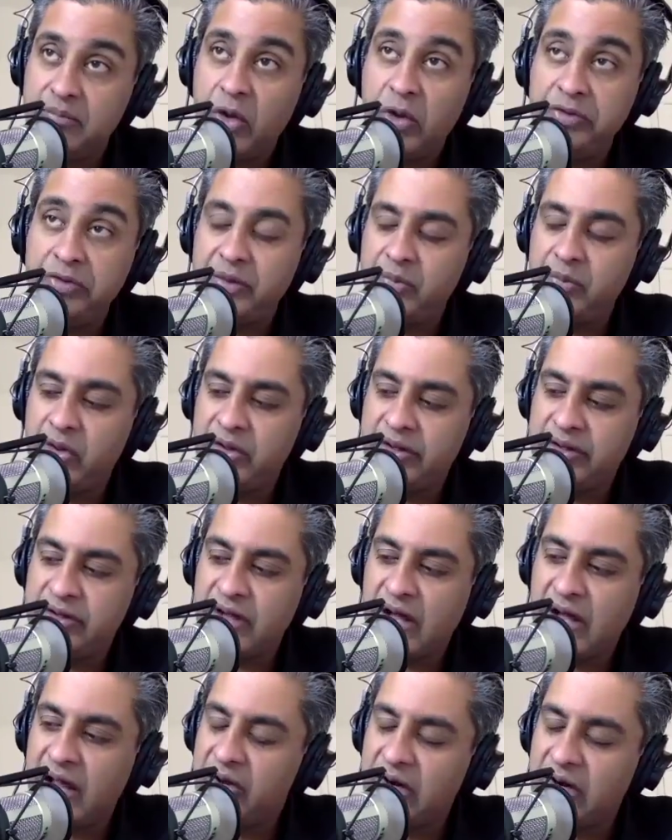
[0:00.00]
a
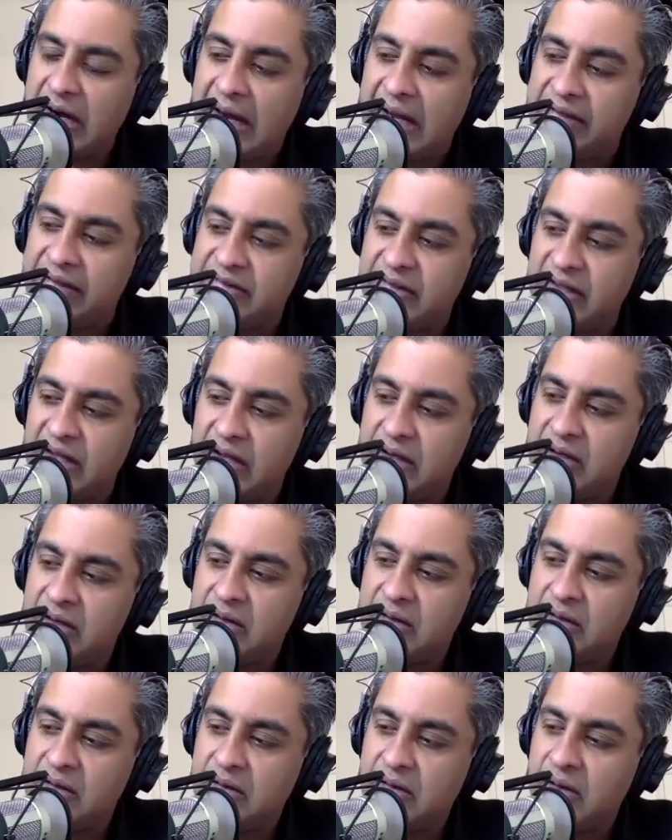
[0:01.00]
multi-million dollar
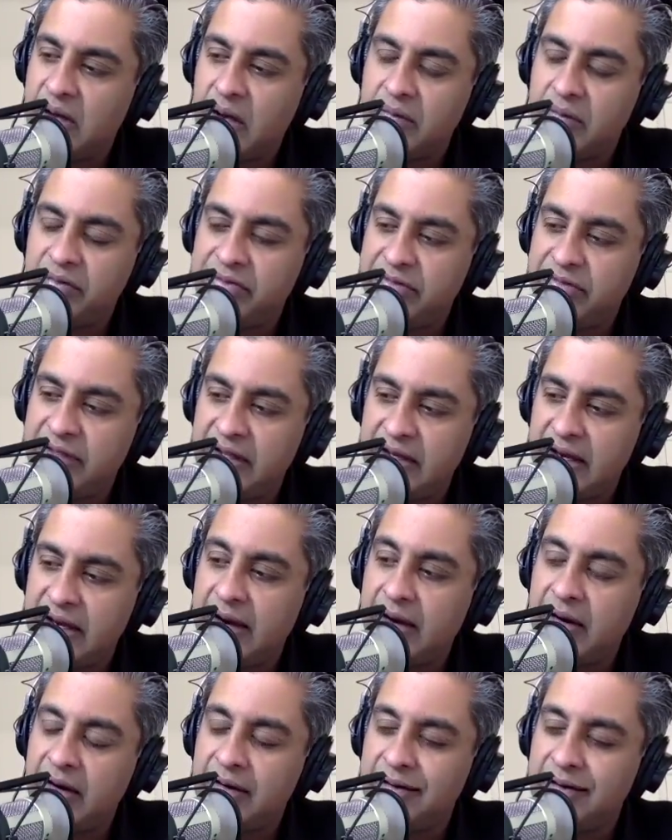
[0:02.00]
asset out of
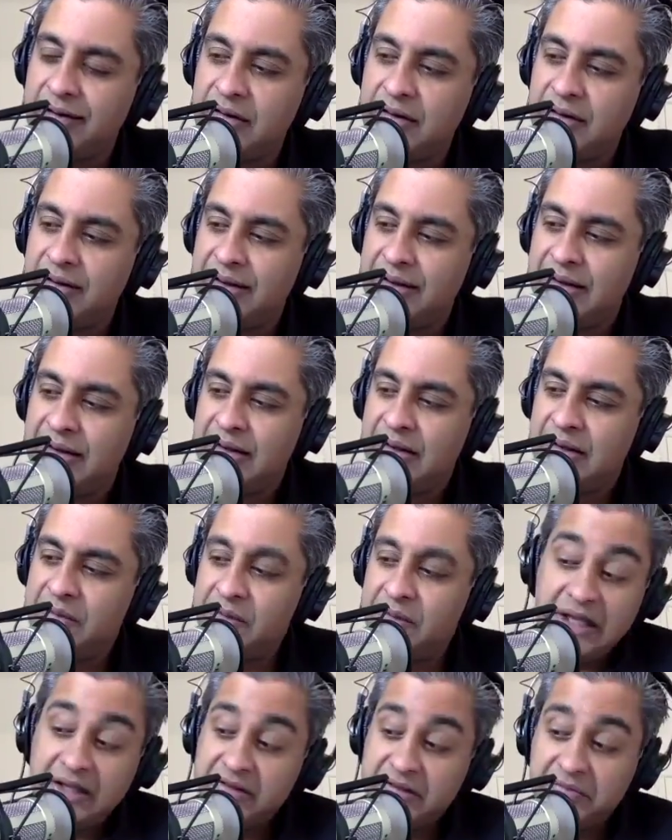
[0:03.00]
thin air.
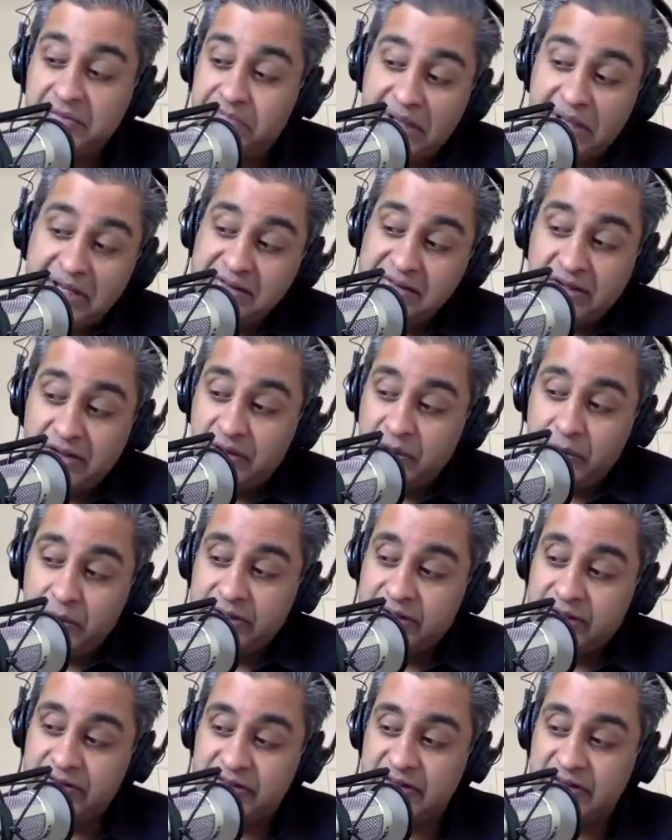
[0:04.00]
I mean, that's
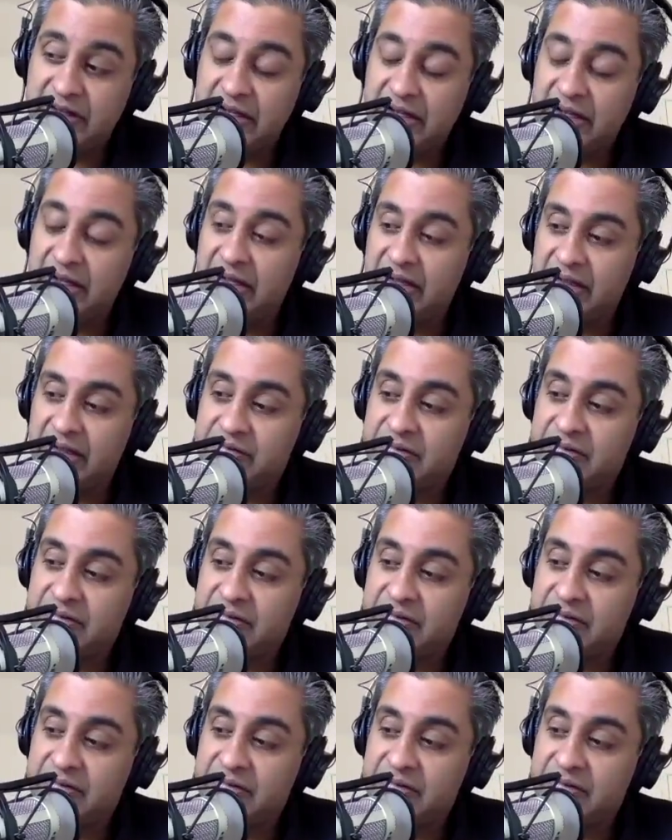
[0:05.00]
basically what this thing